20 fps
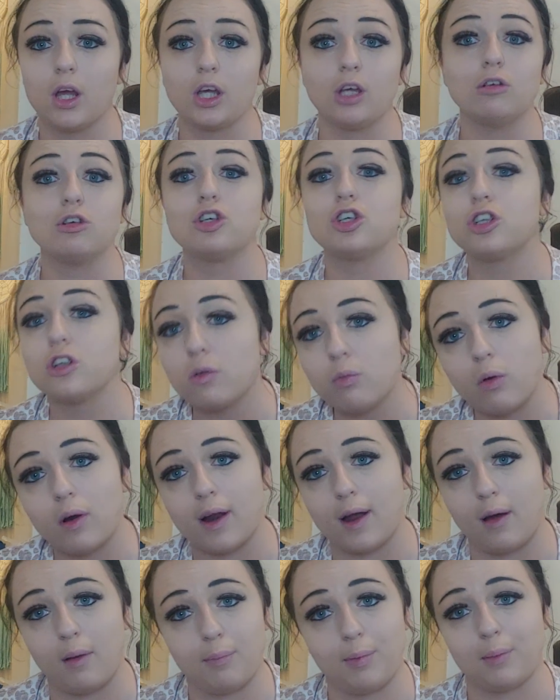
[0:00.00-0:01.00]
You should want
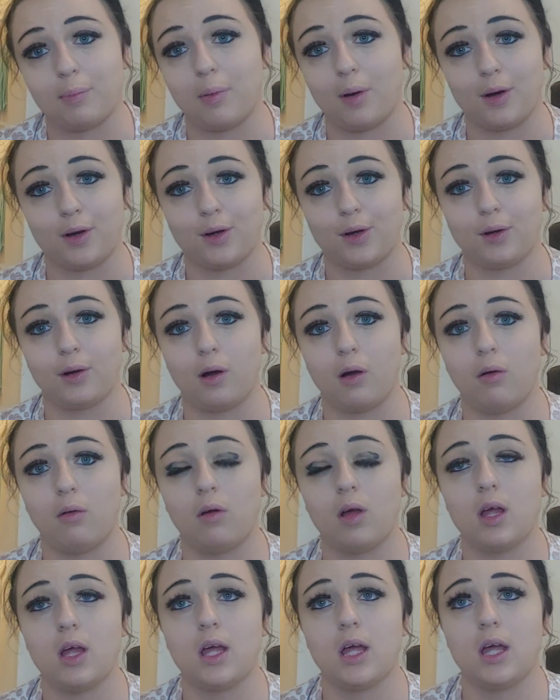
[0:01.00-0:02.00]
to help your partner grow.
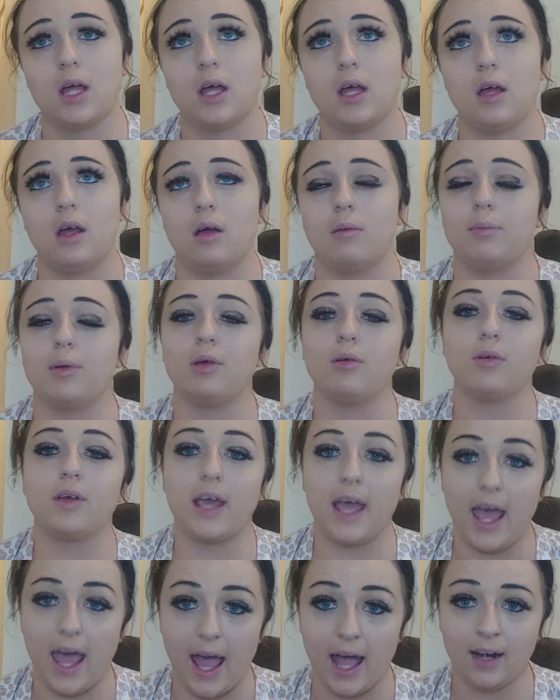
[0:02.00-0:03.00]
But you
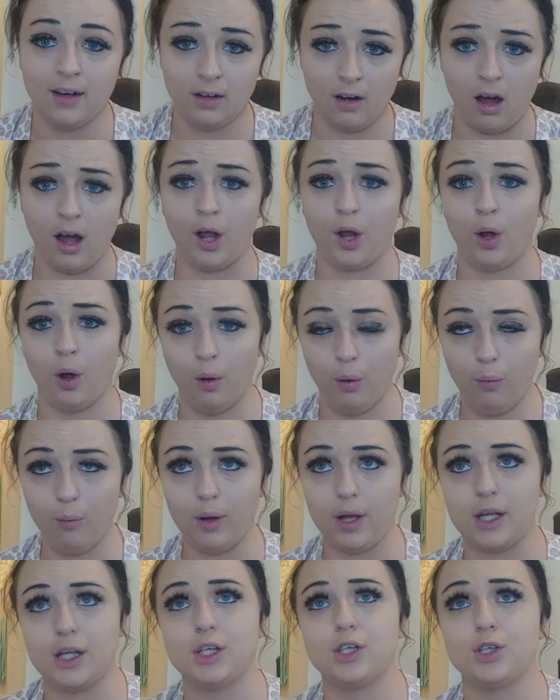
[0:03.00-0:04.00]
cannot go
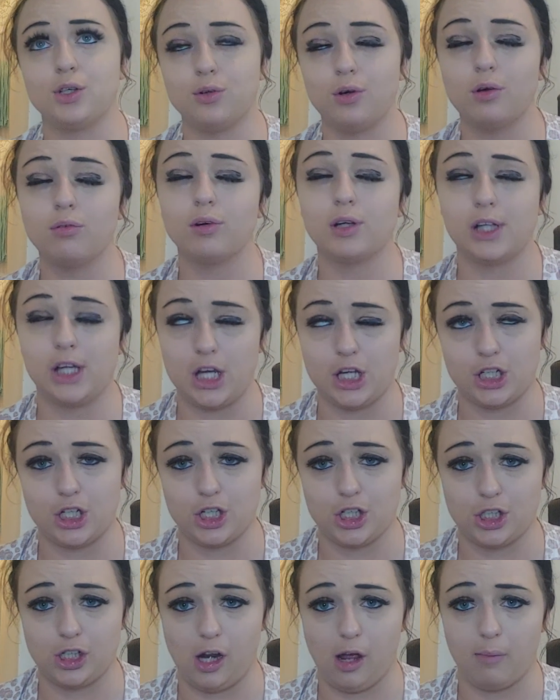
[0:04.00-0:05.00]
into a
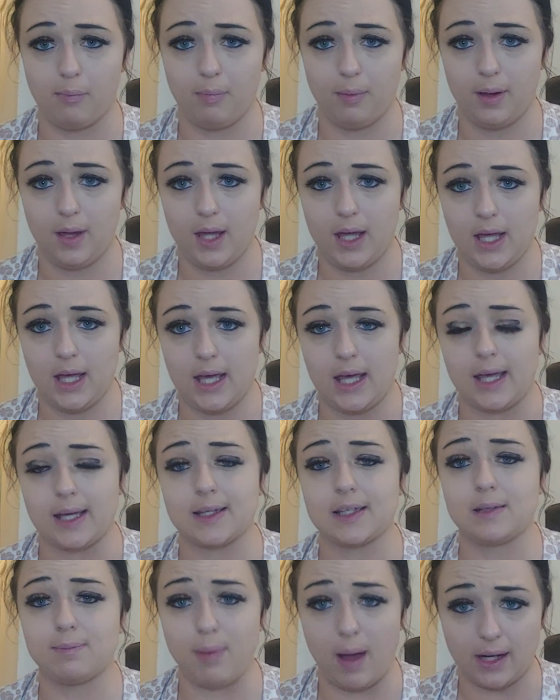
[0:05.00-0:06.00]
relationship
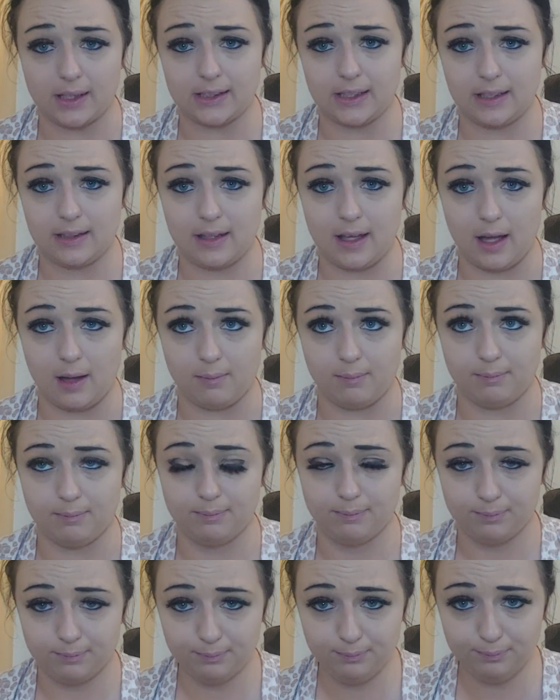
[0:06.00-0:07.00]
expecting them
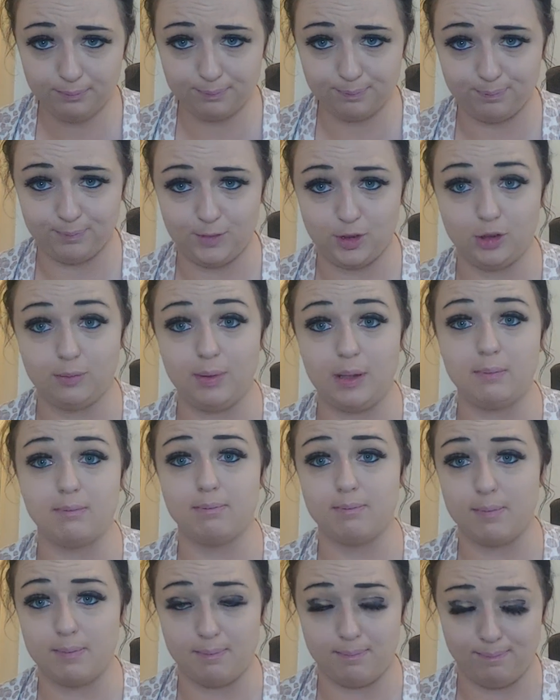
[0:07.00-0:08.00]
to be
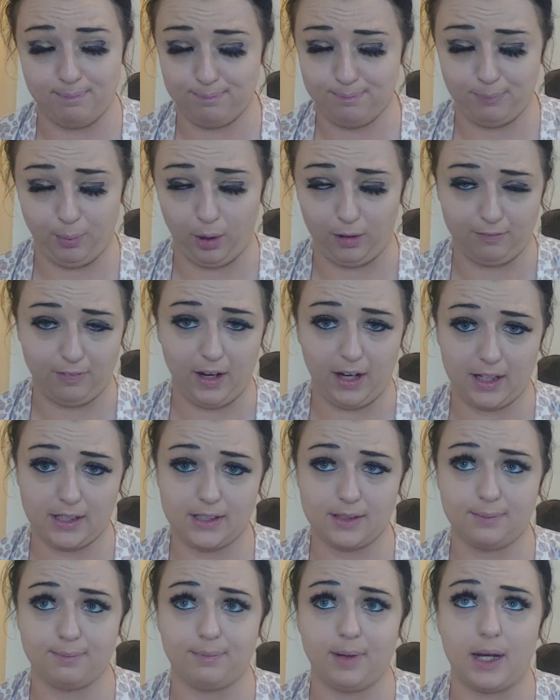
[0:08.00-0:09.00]

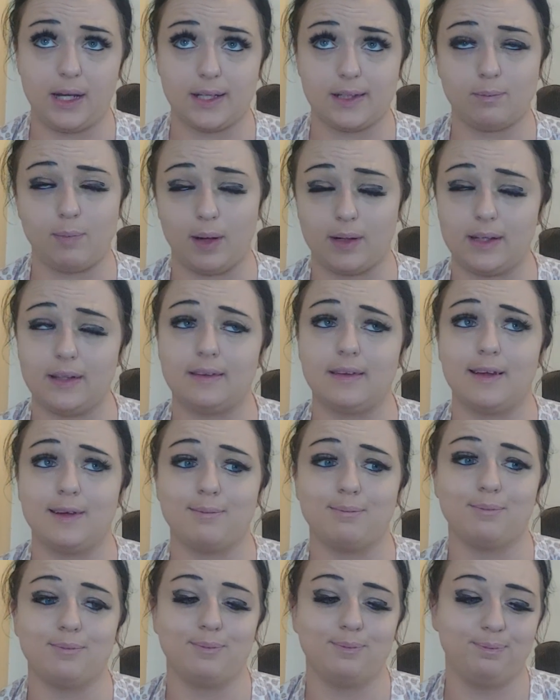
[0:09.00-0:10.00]
perfect and expecting
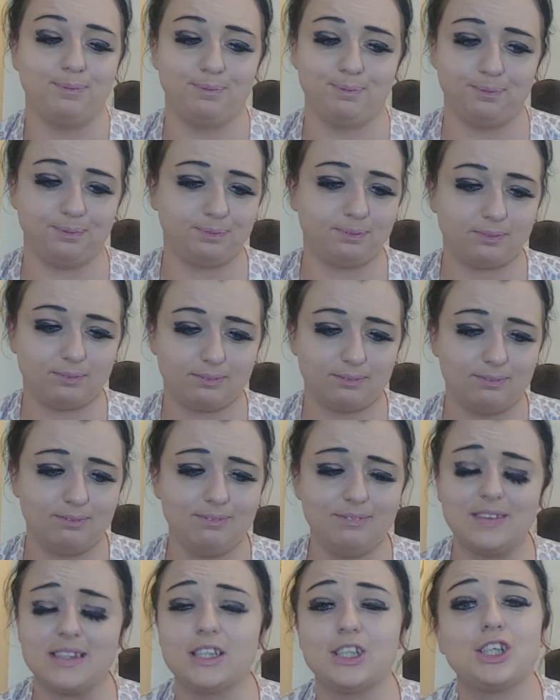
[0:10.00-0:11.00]
them
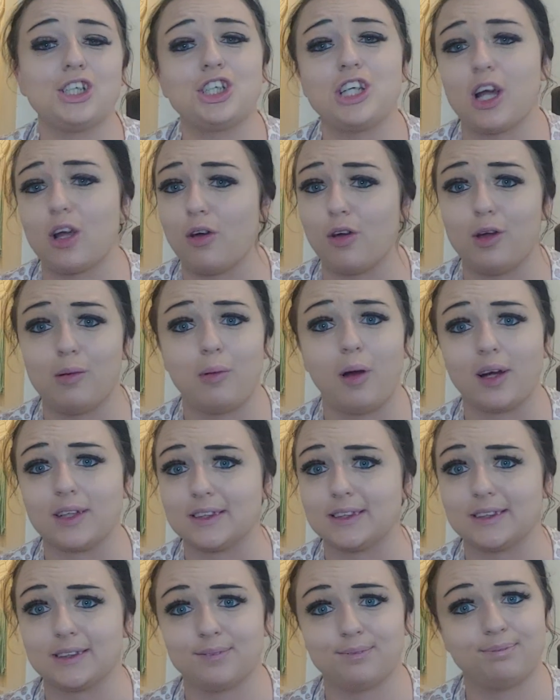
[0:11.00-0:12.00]
to check all your
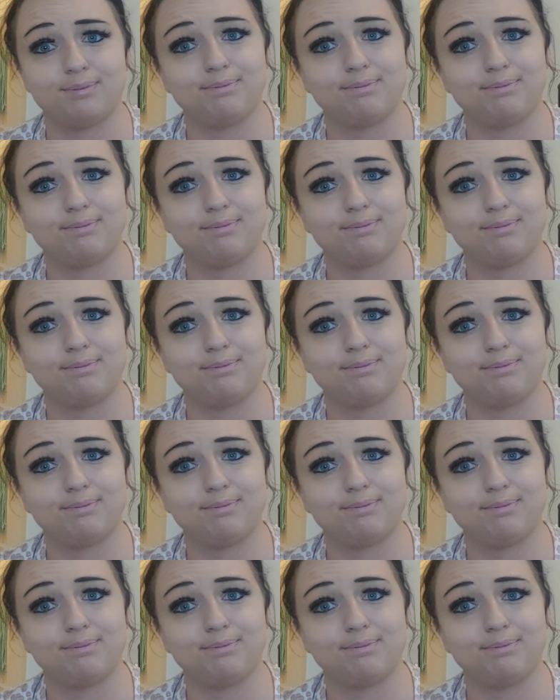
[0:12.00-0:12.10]
boxes.